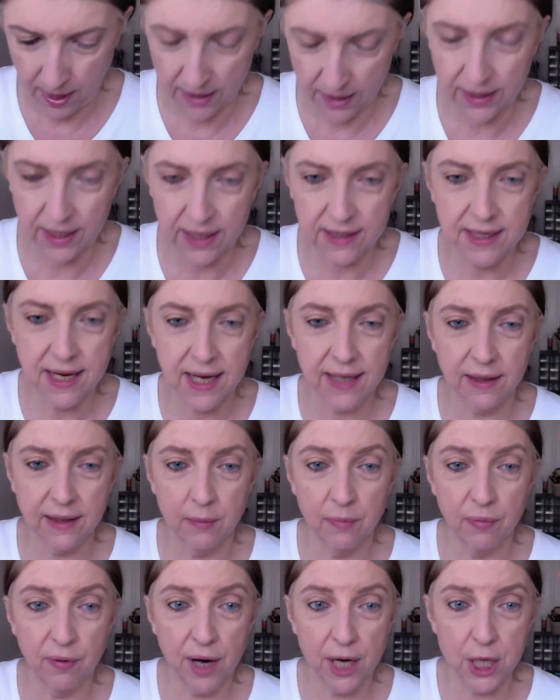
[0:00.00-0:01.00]
going to take the
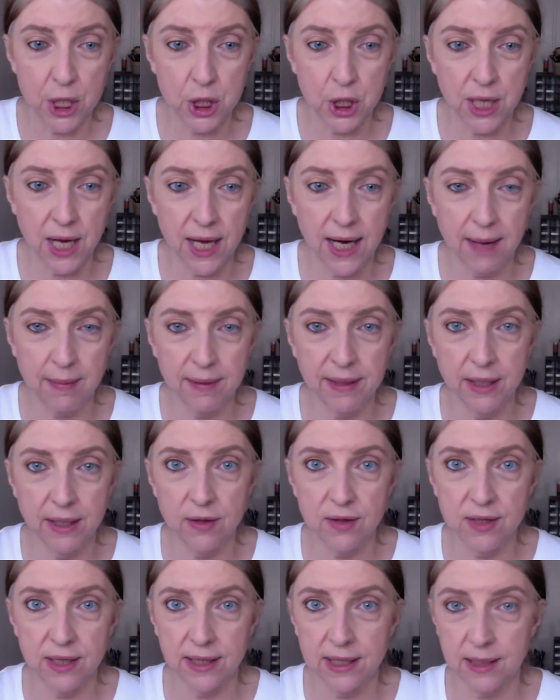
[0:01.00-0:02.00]
brush that I've been
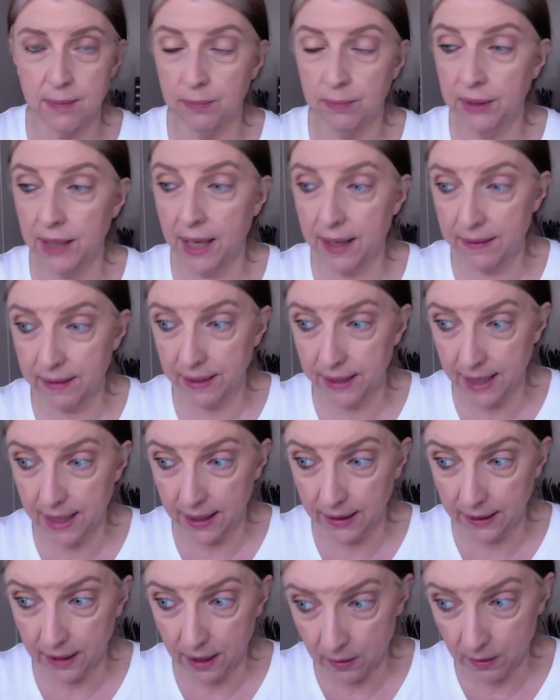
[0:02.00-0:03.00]
using to blend the
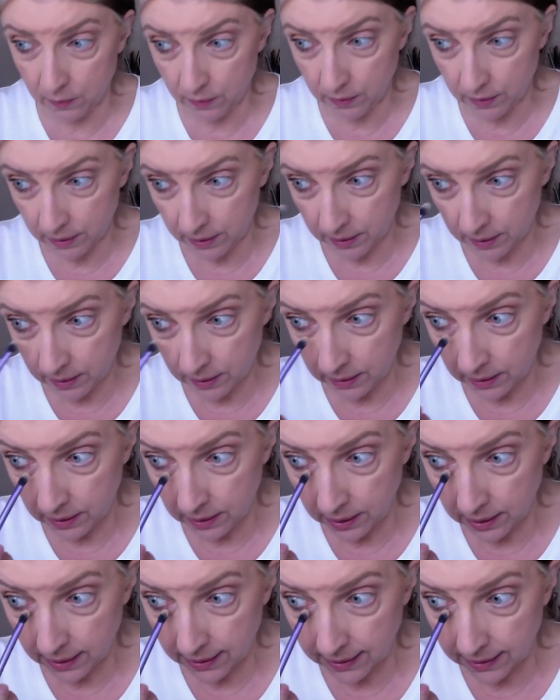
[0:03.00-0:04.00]
yellow
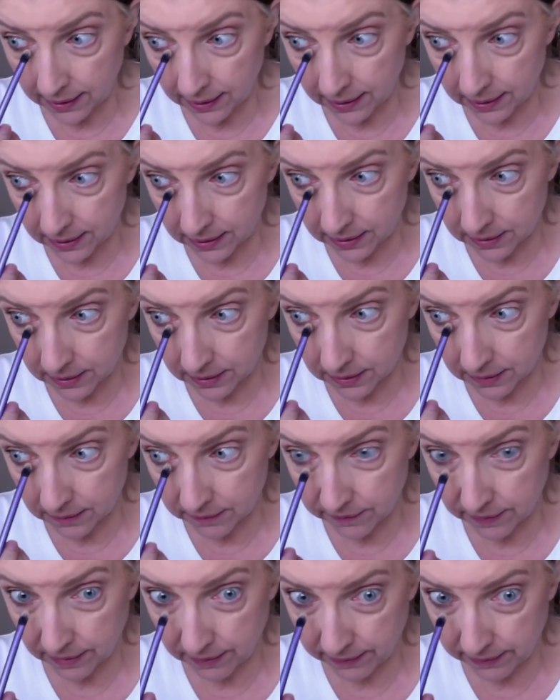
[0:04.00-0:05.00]
and
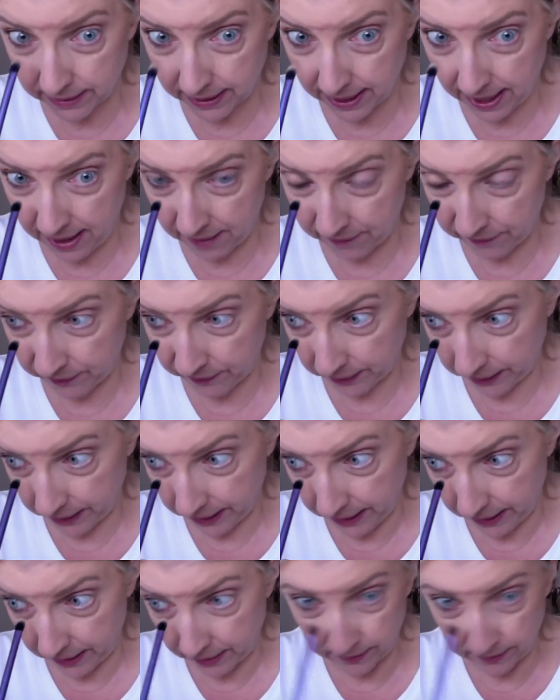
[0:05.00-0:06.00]
very
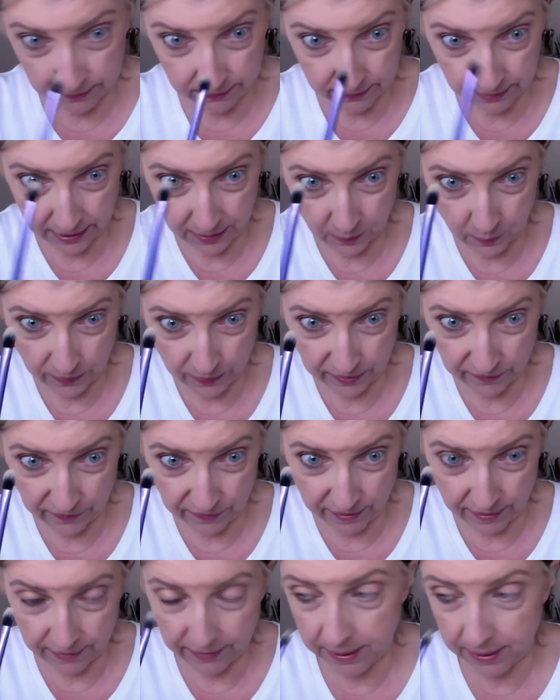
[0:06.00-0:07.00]
carefully, like with the
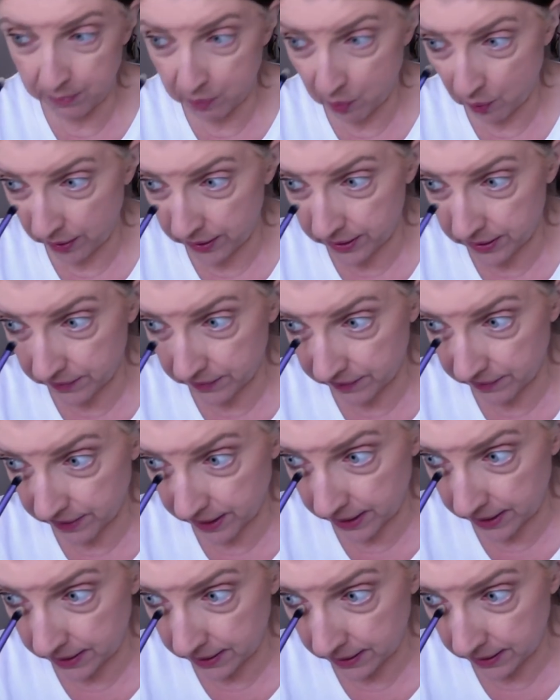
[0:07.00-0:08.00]
very point of
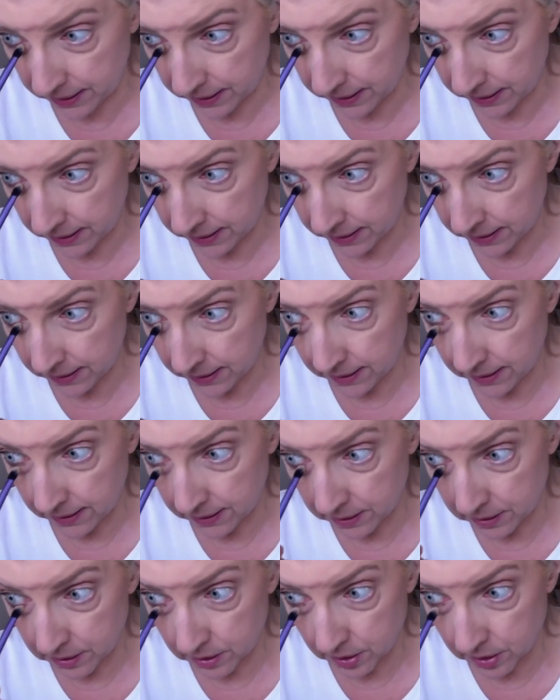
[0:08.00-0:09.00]
it,
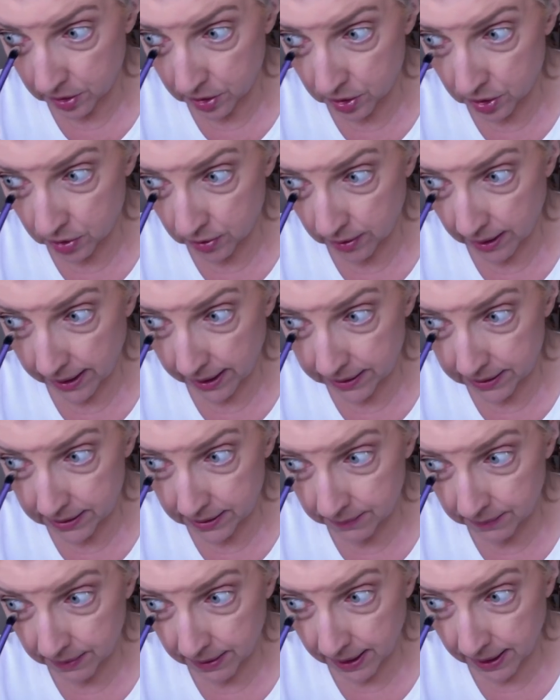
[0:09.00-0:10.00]
just drag
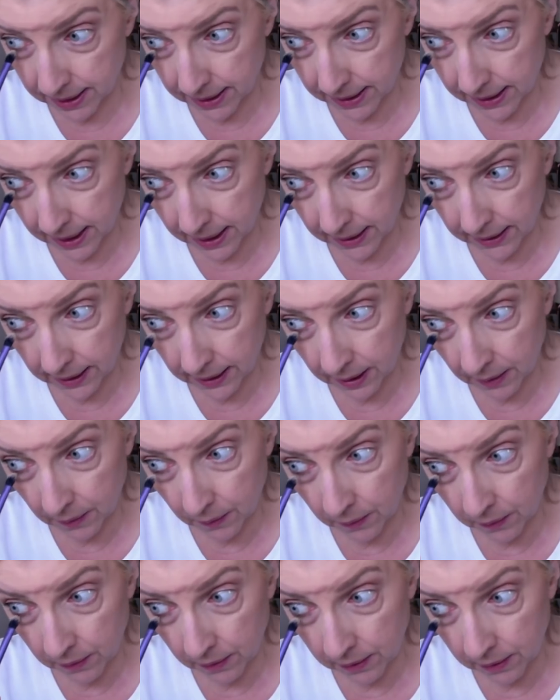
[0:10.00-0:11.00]
some of that yellow
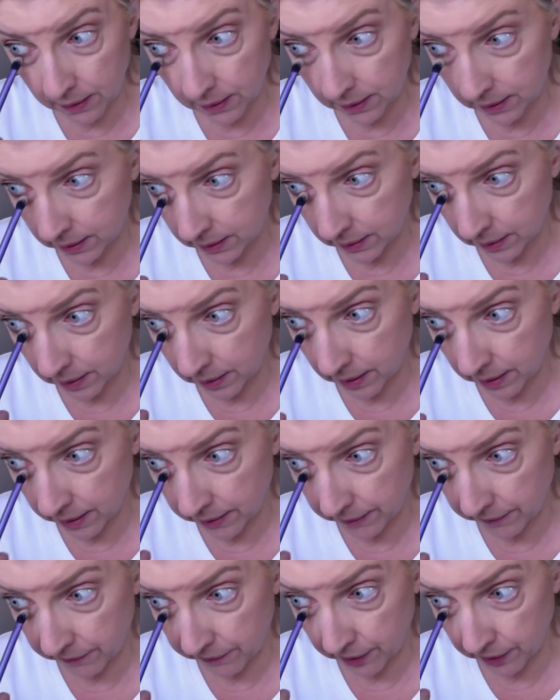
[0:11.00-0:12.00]
on
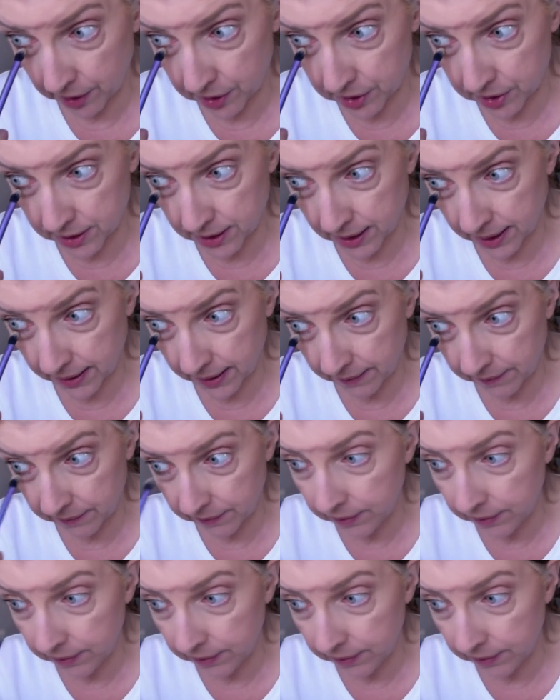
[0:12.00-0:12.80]
the first half.